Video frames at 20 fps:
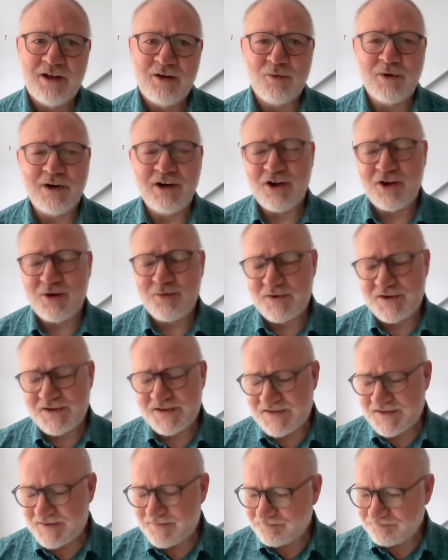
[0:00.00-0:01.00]
When I
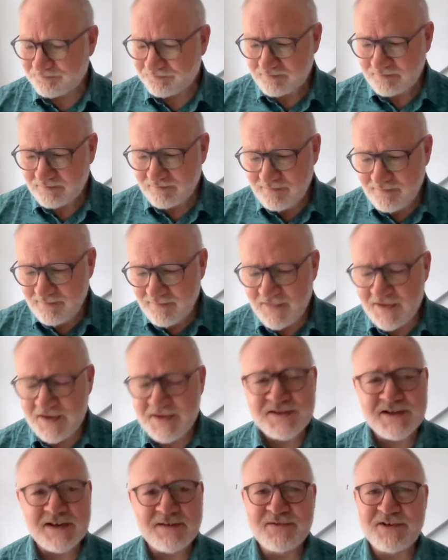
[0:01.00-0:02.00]
was
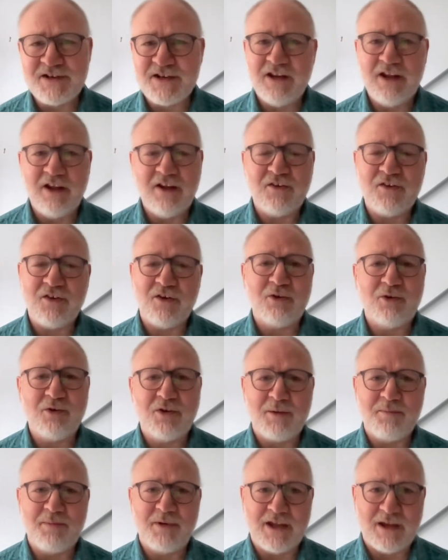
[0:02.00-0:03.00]
17 years old,
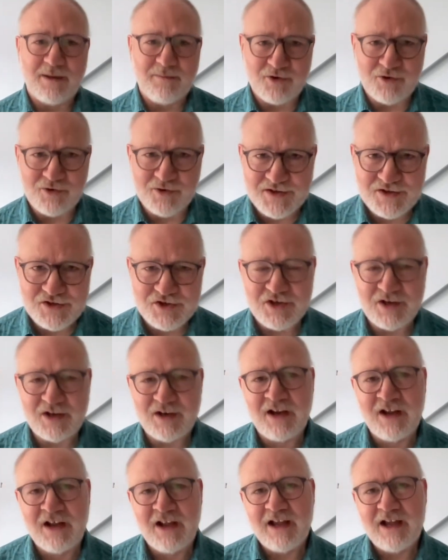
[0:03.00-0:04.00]
I became a
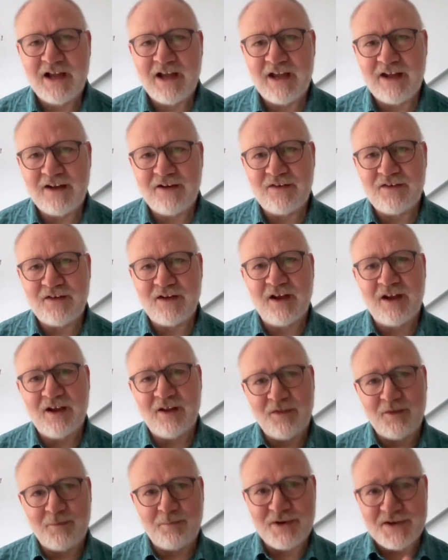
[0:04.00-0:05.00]
Christian, and
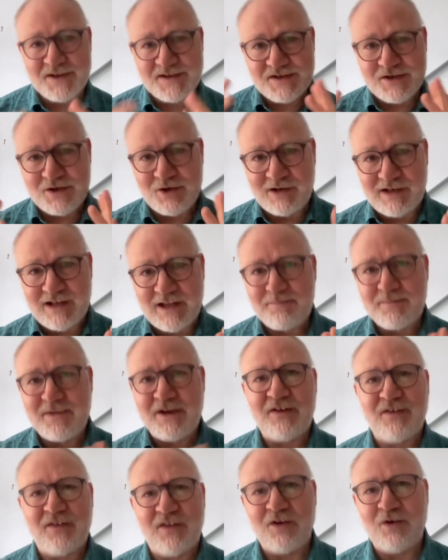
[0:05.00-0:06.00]
the person who led me
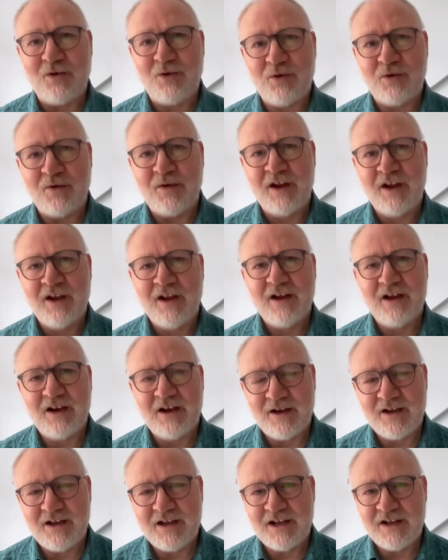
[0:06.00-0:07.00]
to the Lord,
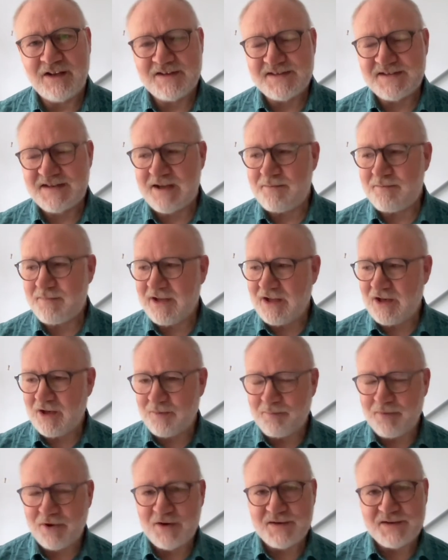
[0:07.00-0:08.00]
he sent me in the
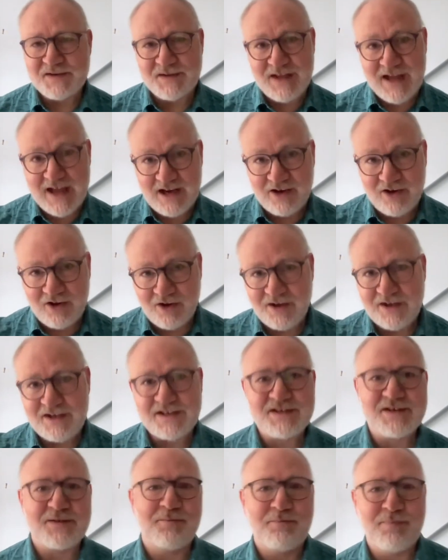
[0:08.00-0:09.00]
post that
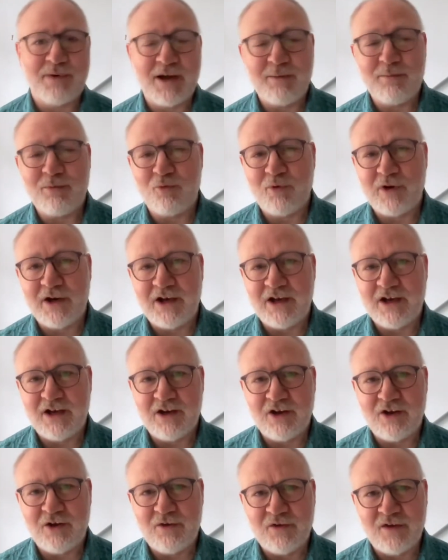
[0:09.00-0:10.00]
night some Bible reading
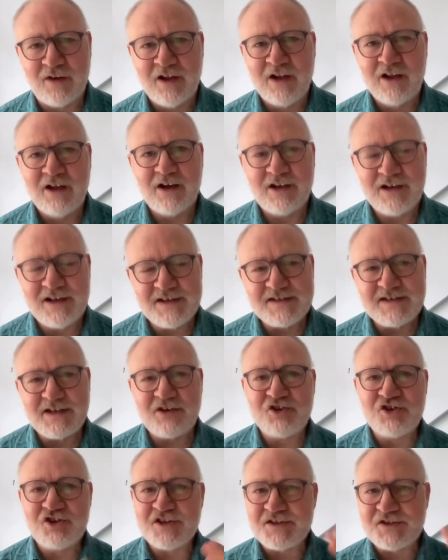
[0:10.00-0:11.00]
notes, and he
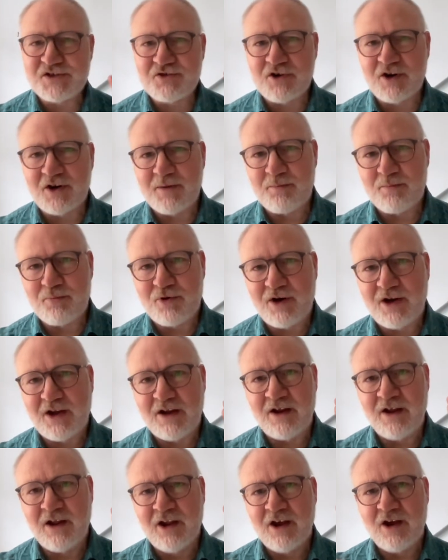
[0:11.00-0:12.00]
said, just try
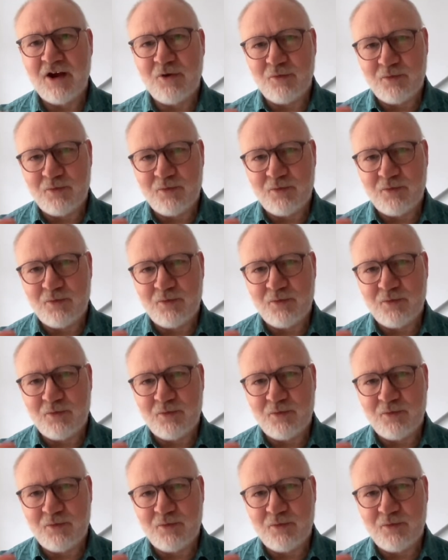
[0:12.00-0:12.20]
praying and